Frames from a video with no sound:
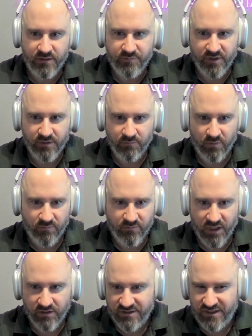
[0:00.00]
We need to build
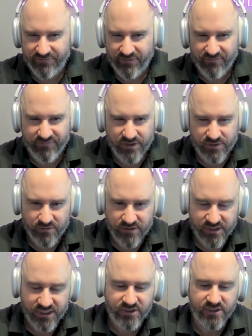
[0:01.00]
different
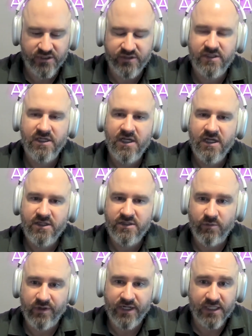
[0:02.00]
visualizations.
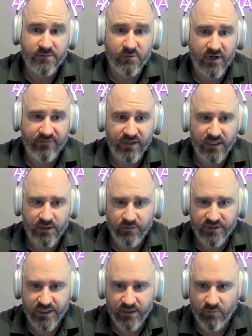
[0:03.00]
So we're going to export everything
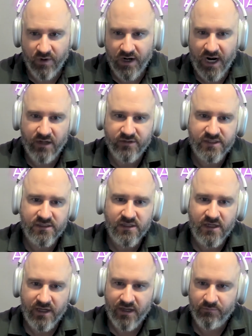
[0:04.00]
into a data
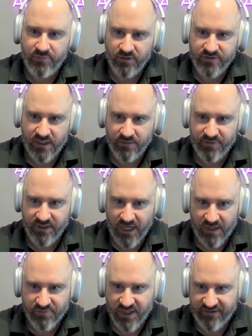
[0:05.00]
warehouse and bolt on a
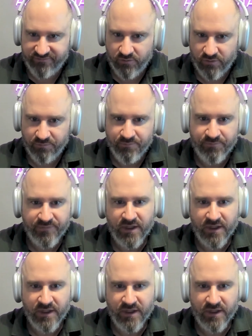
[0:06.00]
BI platform.